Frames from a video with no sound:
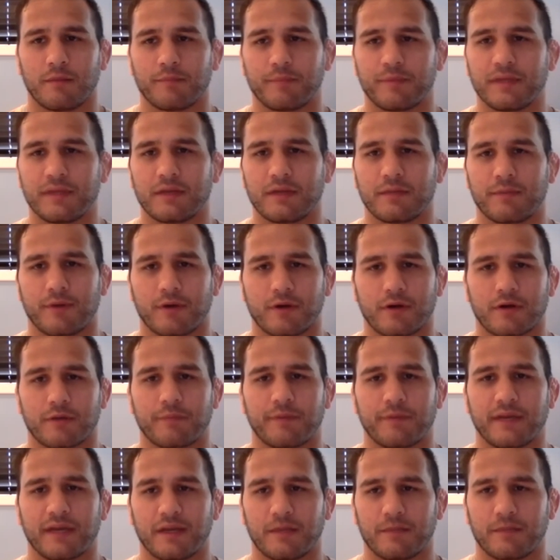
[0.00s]
being part of
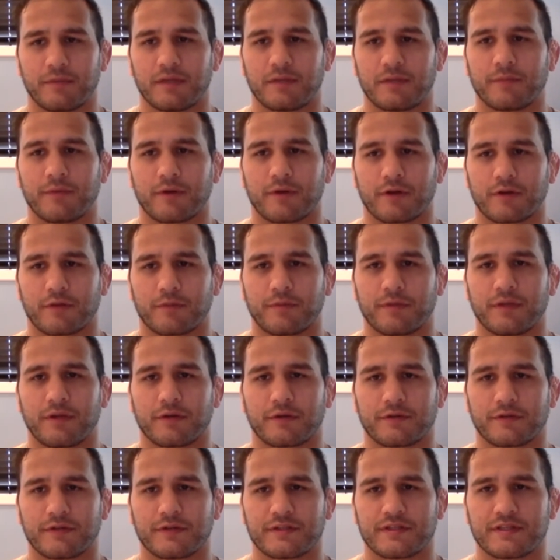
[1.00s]
Penn, being part of the
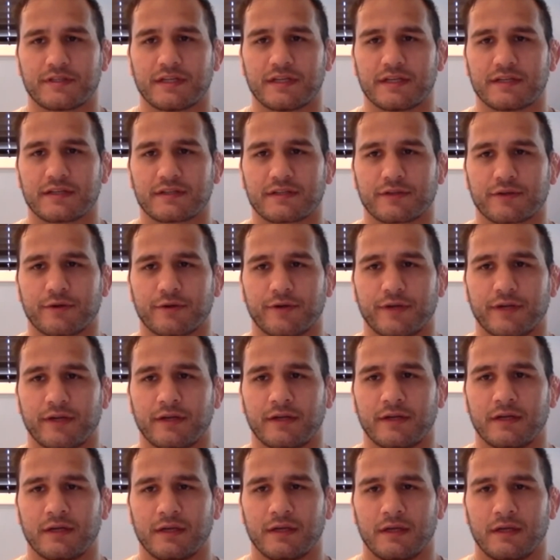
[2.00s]
PRTC, is learning